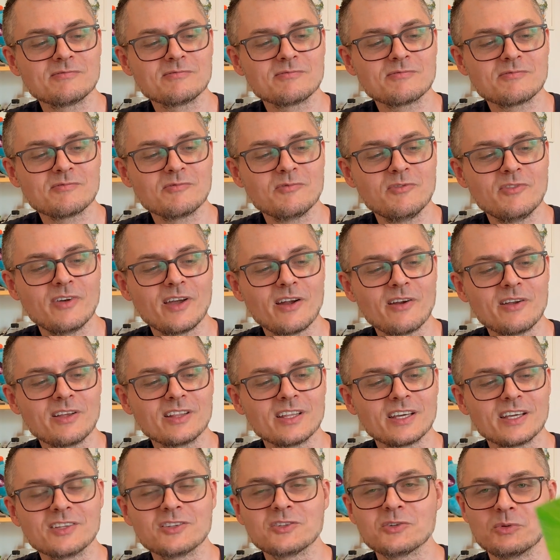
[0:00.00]
very
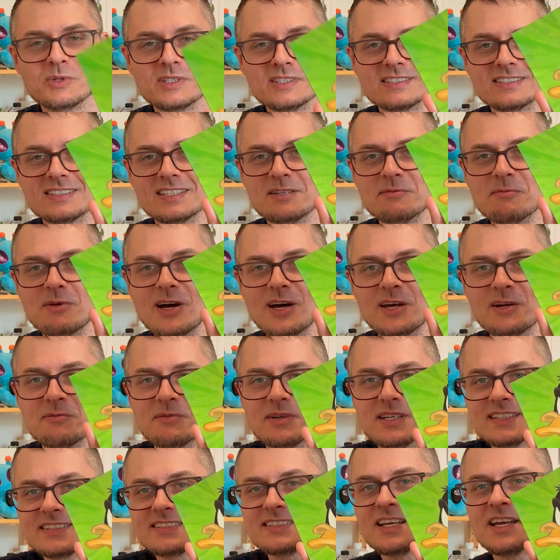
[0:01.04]
like twisted about him
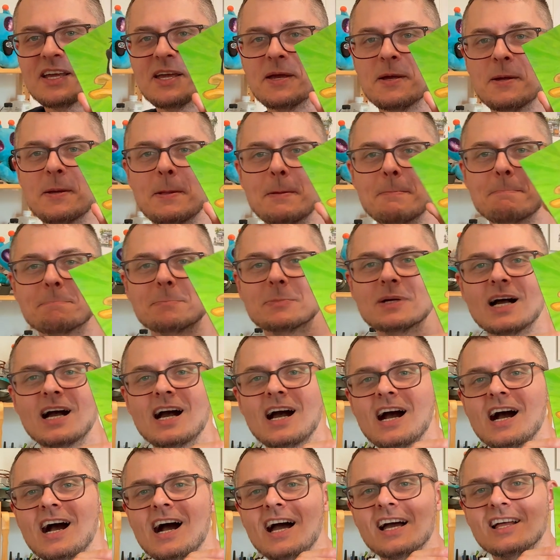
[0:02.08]
because
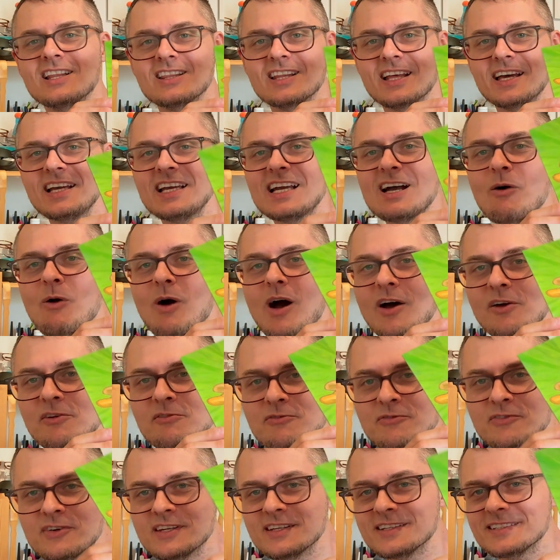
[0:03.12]
I like how
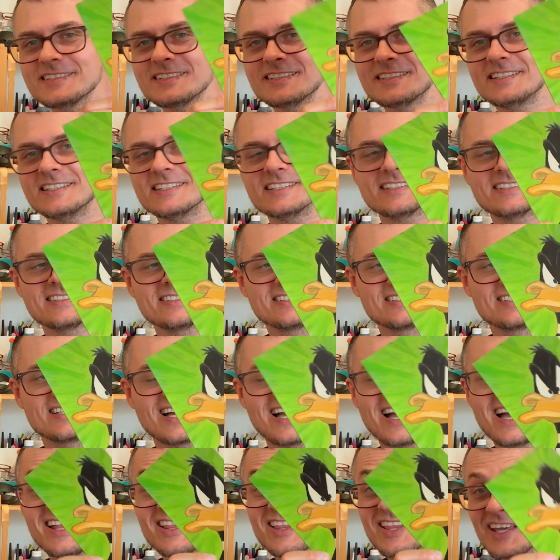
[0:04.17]
unfinished he is.
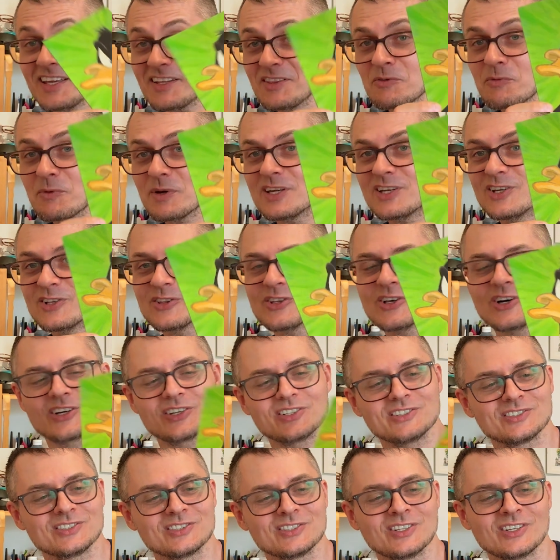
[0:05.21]
I like the way he
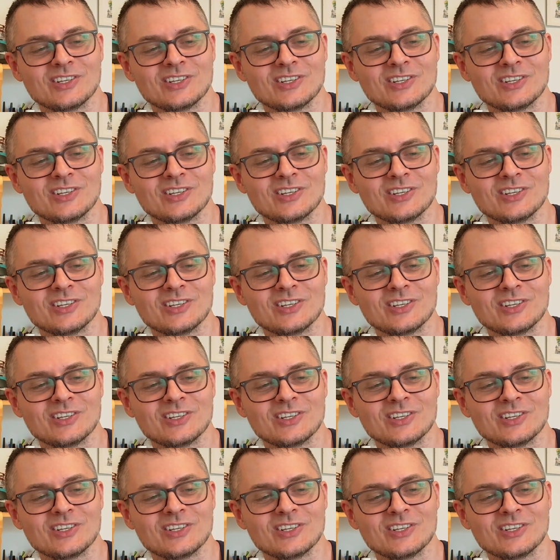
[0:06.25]
looks.